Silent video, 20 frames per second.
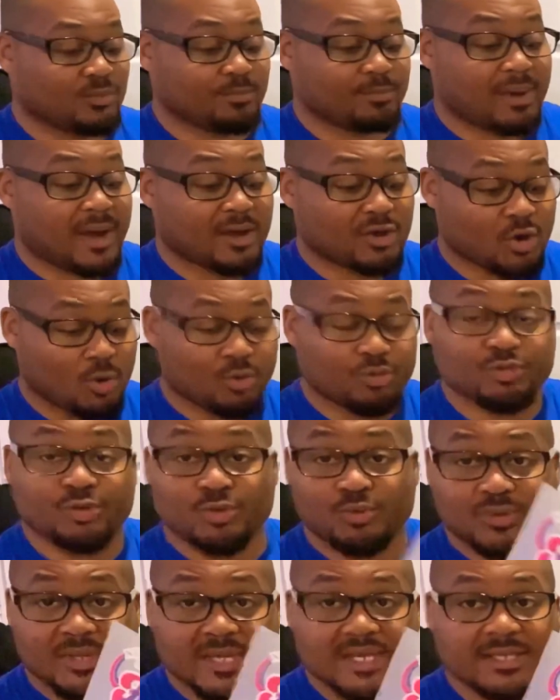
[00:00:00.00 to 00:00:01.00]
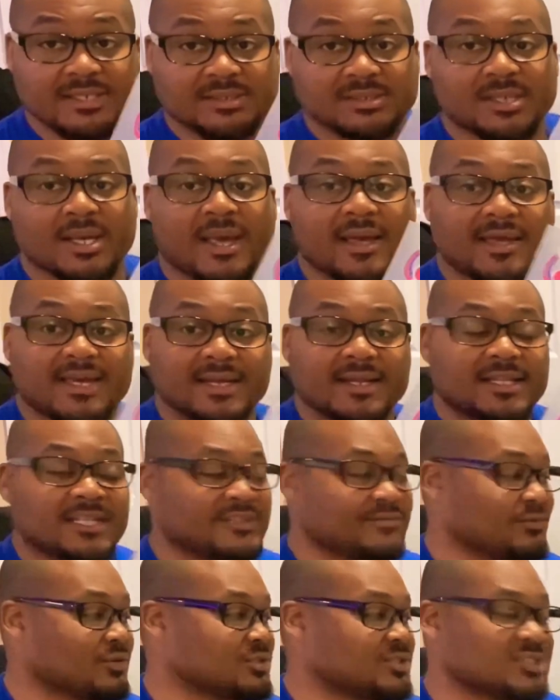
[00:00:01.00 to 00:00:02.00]
by going through these and getting
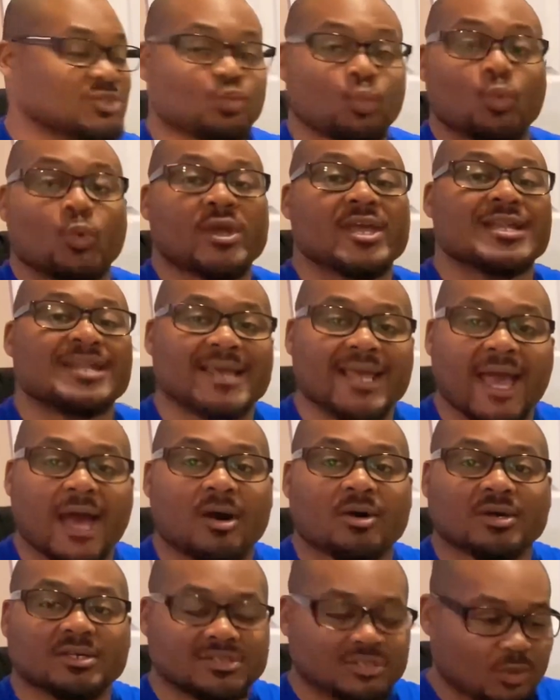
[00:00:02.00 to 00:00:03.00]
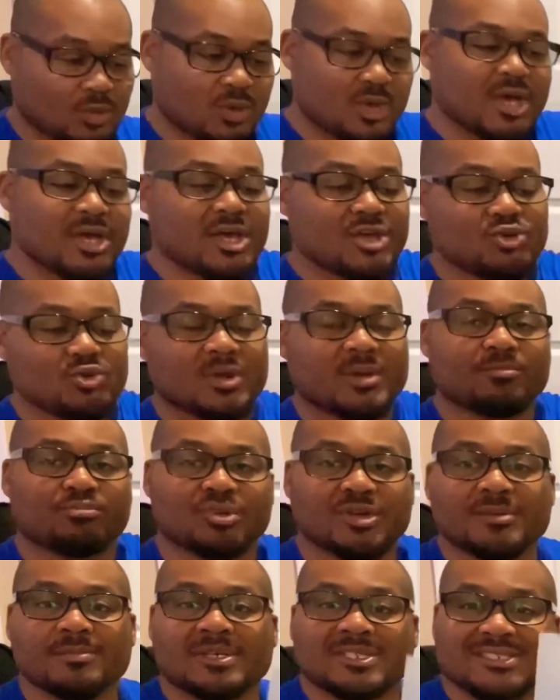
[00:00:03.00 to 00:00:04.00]
these versus weeding out. So you can
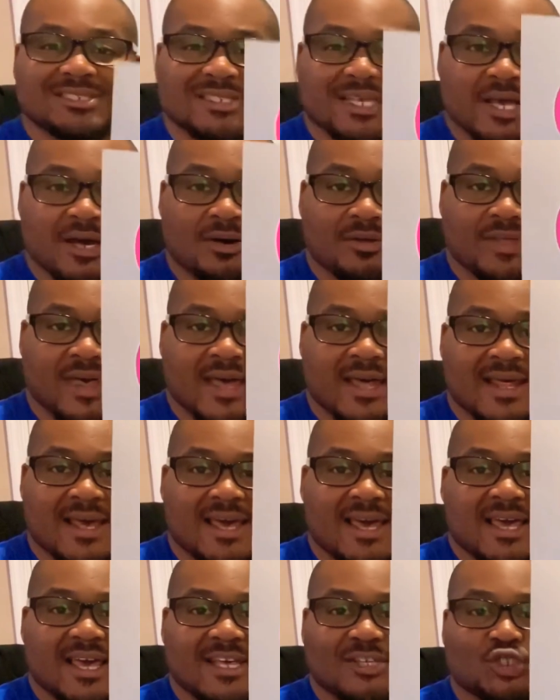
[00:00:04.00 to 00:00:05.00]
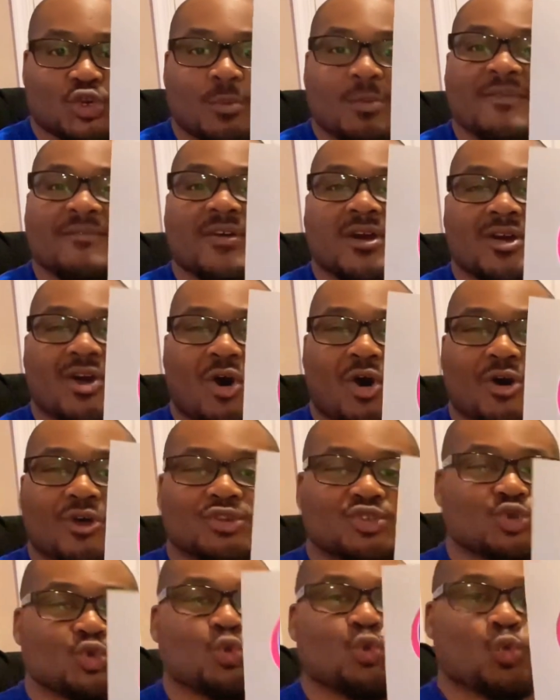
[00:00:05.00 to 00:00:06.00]
pretty much tell that it's going to be very
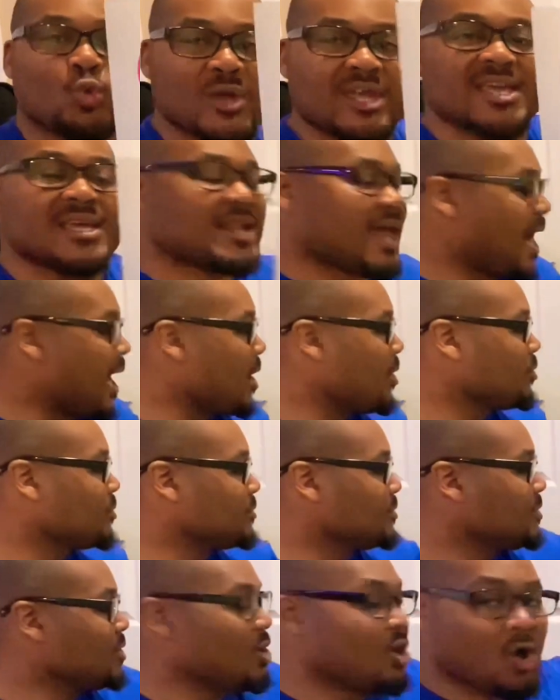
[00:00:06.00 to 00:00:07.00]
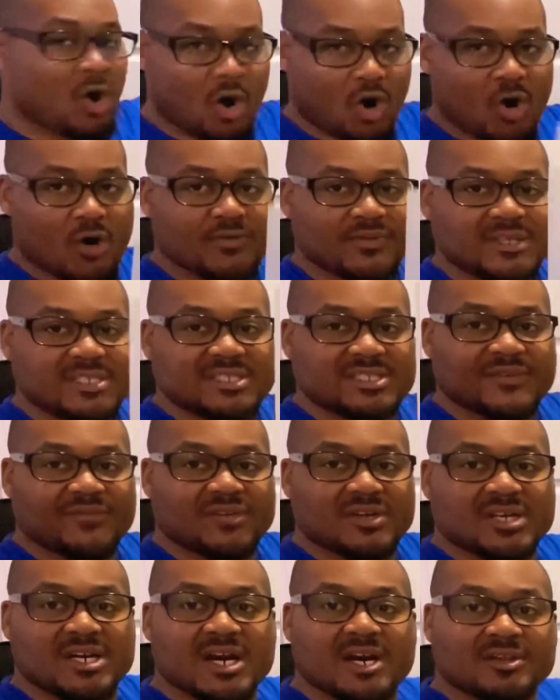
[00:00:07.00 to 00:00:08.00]
hard to weed out all these
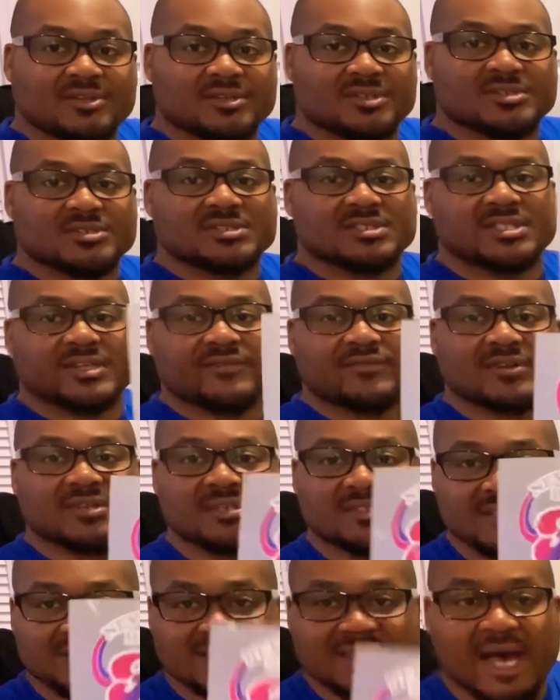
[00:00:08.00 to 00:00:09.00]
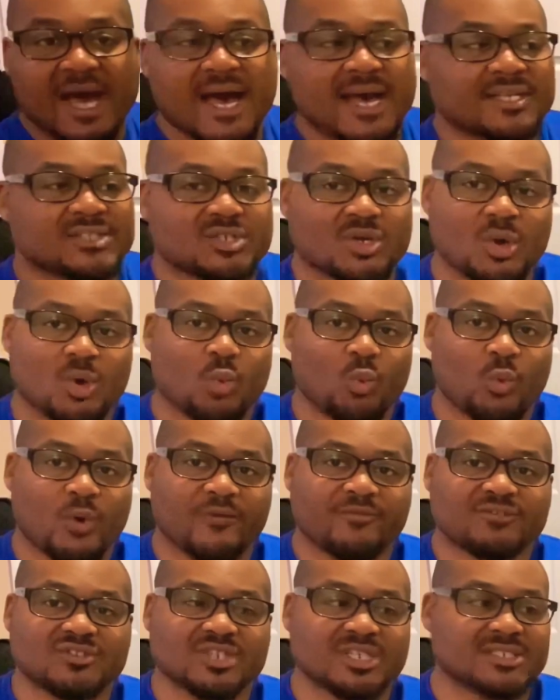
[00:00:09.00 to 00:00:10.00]
different colors, different designs
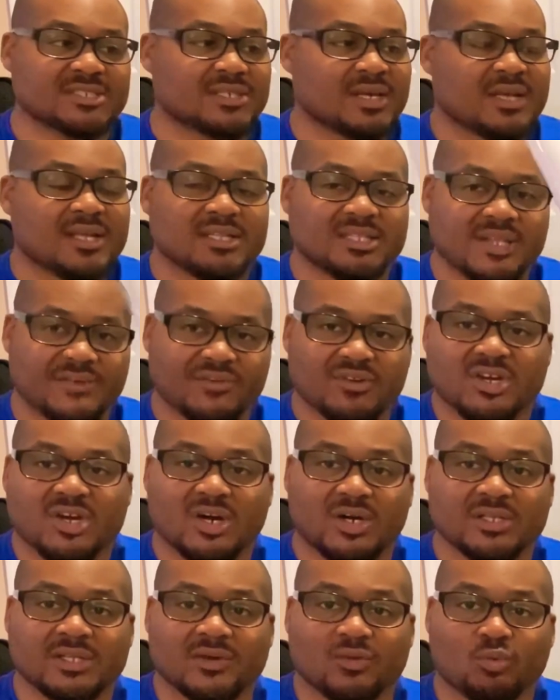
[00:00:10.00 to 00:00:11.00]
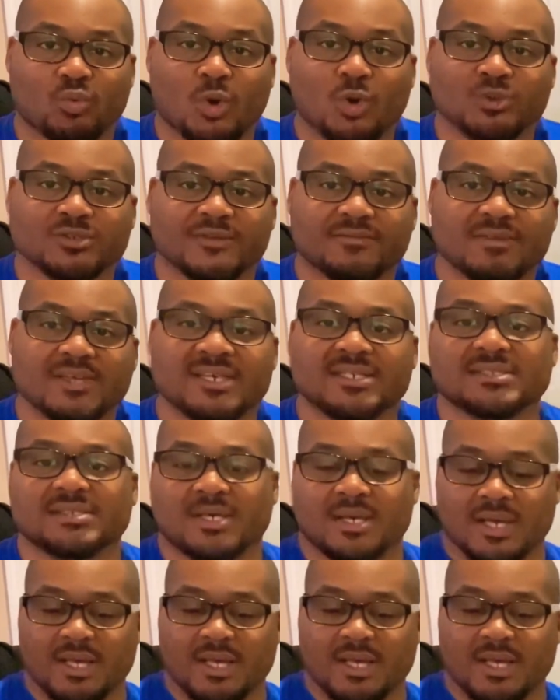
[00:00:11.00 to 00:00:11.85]
with just different color rolls of this.